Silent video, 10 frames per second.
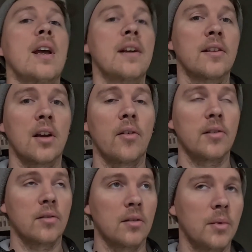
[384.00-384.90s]
end of the
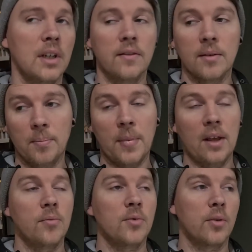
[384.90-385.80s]
corridor, and we'll leave the
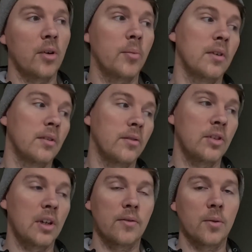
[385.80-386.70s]
bathroom door open.
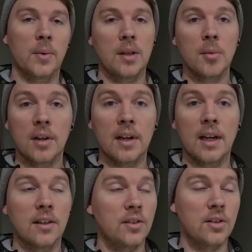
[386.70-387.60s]
She goes for a wee in the middle of the
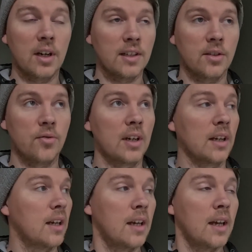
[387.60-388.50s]
night because she likes to
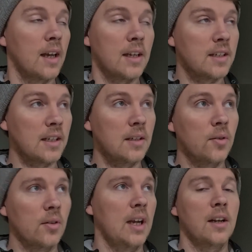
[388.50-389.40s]
drink
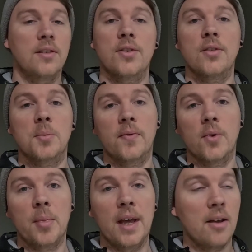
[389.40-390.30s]
64 gallons of juice before
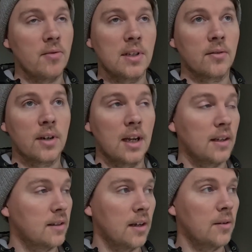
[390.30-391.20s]
bed every single night.
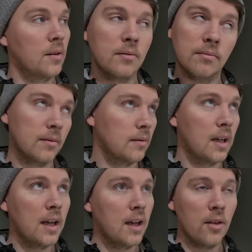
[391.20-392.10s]
So
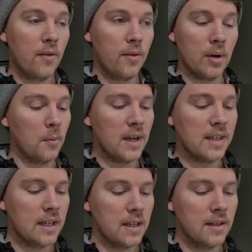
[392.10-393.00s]
3 wees
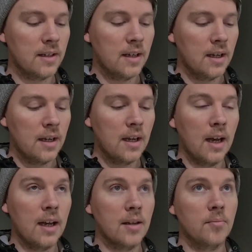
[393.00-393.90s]
it is.
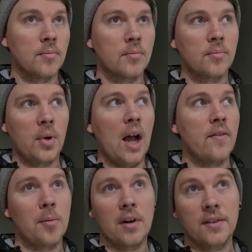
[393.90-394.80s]
But I've
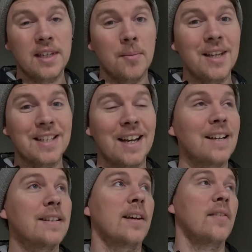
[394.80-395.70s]
never been able to dim these
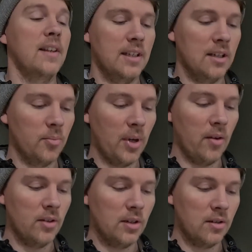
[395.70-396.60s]
lights, so this is a little
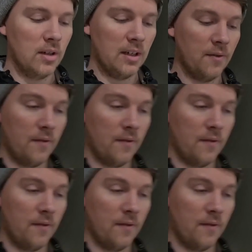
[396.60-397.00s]
bonus. You can do it down to